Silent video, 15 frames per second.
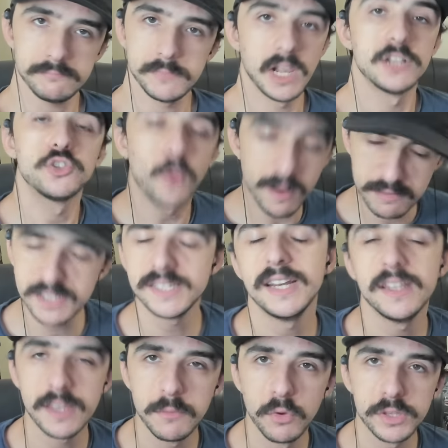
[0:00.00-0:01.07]
Do I have to say
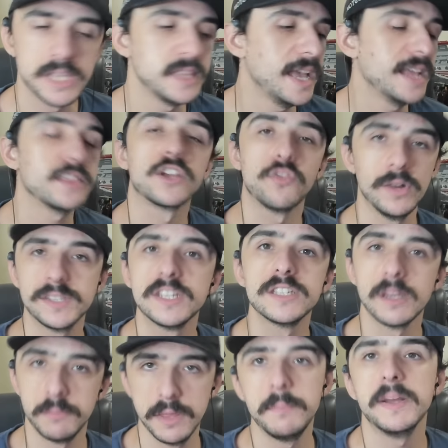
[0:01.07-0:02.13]
anything more than that? The crust is
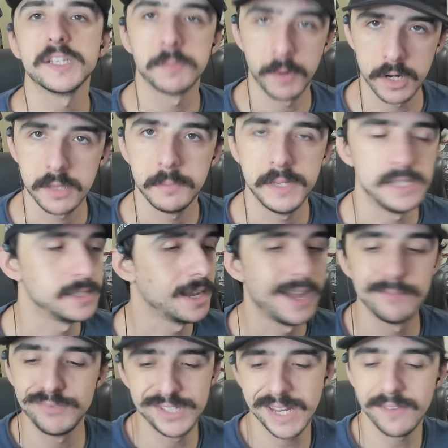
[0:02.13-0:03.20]
some of the best part of the pizza.
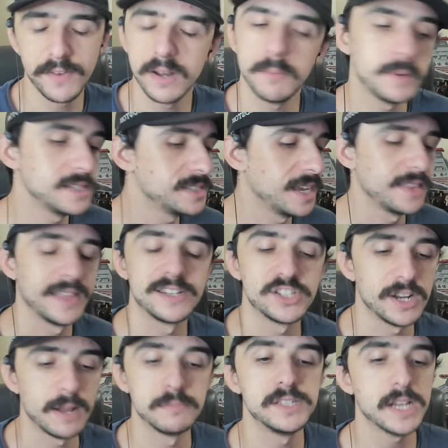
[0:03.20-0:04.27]
I'm sick of everybody saying that
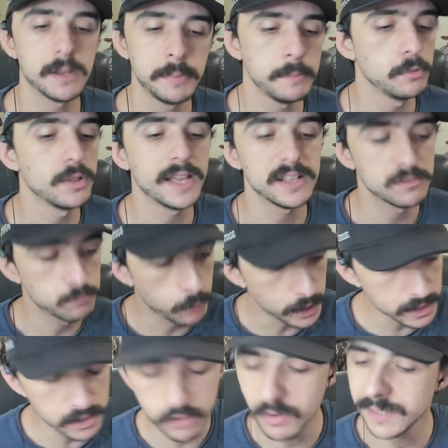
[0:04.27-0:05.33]
shit. I'm sick of people like
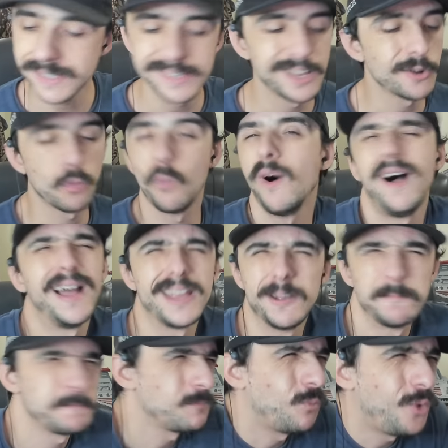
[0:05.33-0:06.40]
putting the crust in there. Why?
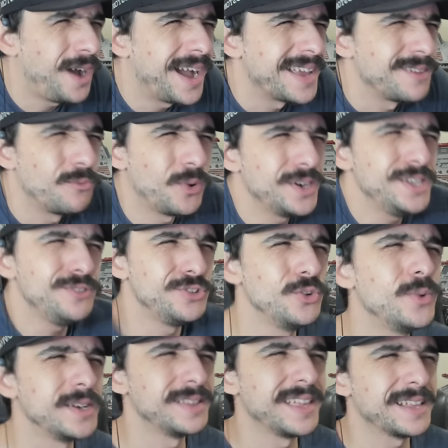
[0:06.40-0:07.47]
Why? What are you
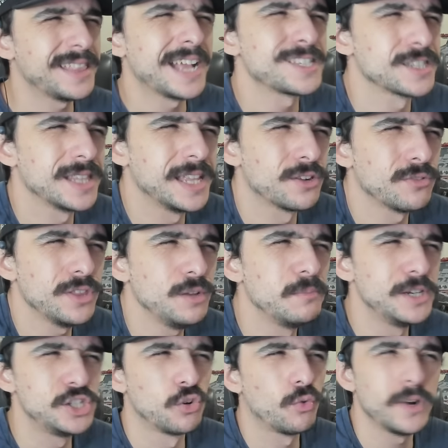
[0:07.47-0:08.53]
doing? Like that's literally
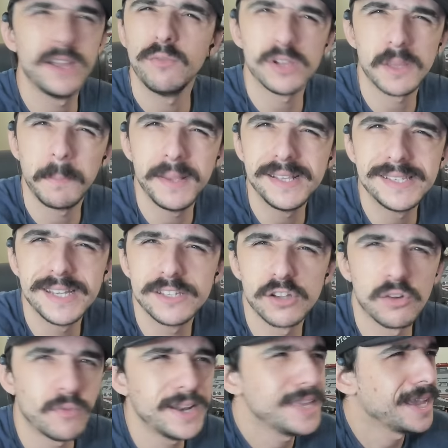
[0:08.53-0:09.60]
majority of what the pizza is
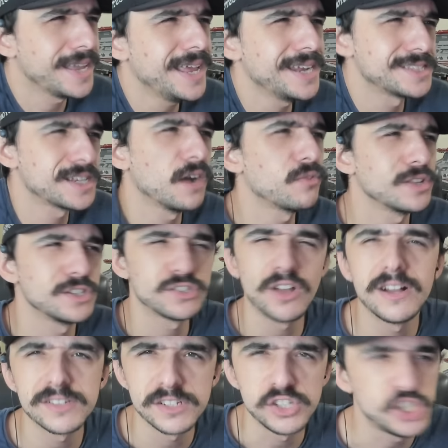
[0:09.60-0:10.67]
already. Again, it's covered in
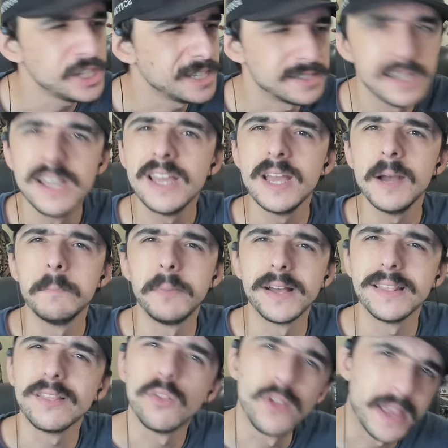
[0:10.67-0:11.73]
sauce and cheese,
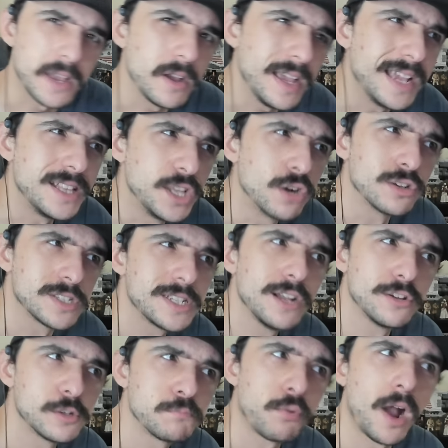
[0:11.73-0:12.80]
but like it, there's still
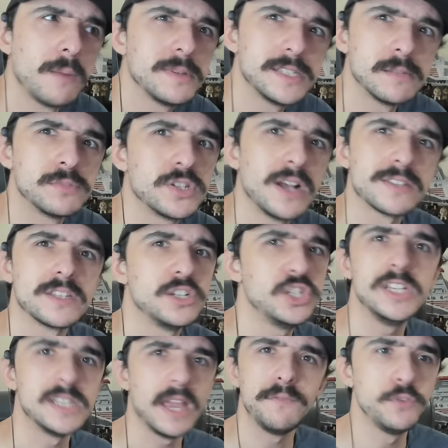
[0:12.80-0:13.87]
probably some sauce and
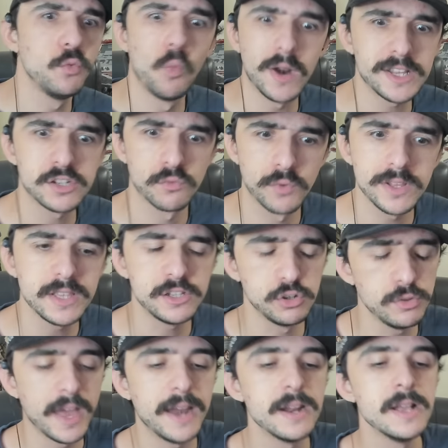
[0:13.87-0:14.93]
cheese. If you wanted to really do
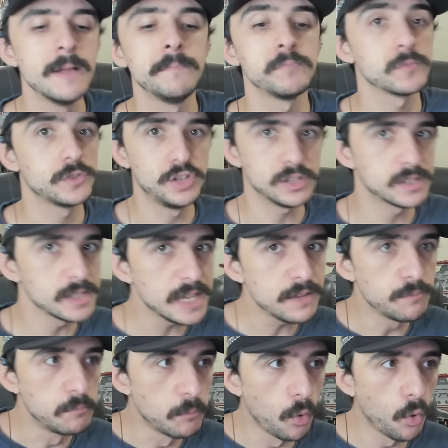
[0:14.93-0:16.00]
that, just leave
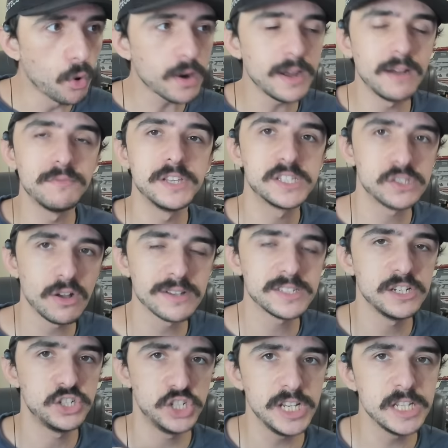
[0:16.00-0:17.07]
more of the sauce
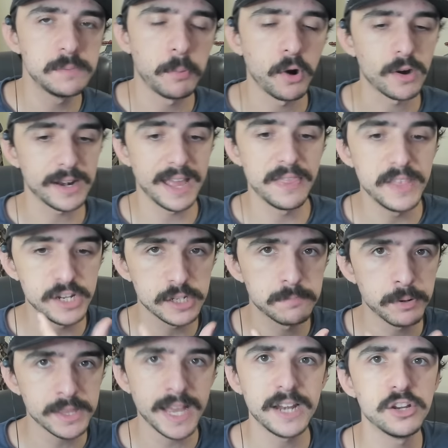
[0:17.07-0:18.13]
and cheese part and then just
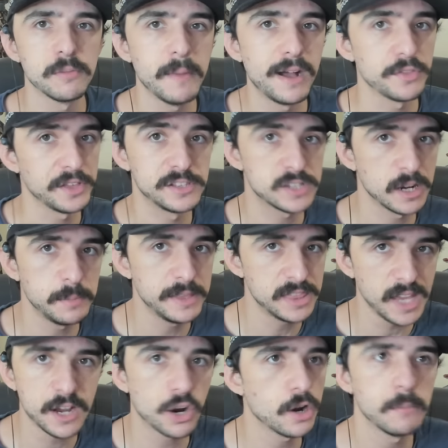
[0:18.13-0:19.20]
put that in your mouth. It's gonna be
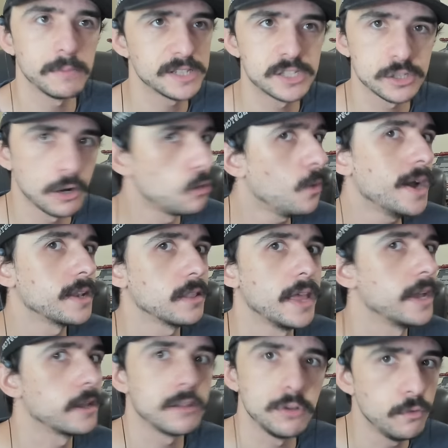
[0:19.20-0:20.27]
thicker, but so what?
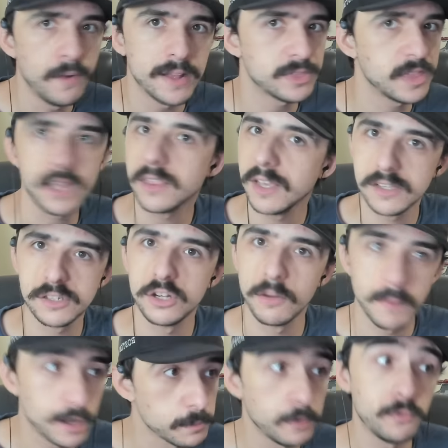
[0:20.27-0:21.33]
Like you've had thick things in your
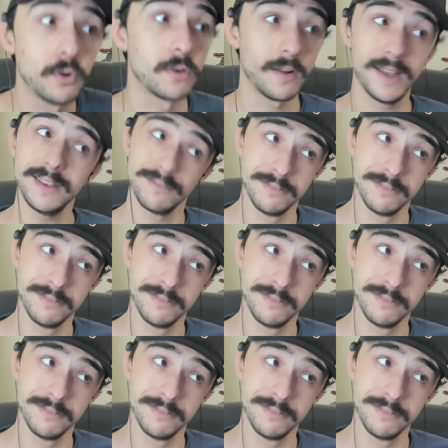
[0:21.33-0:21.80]
mouth before, right?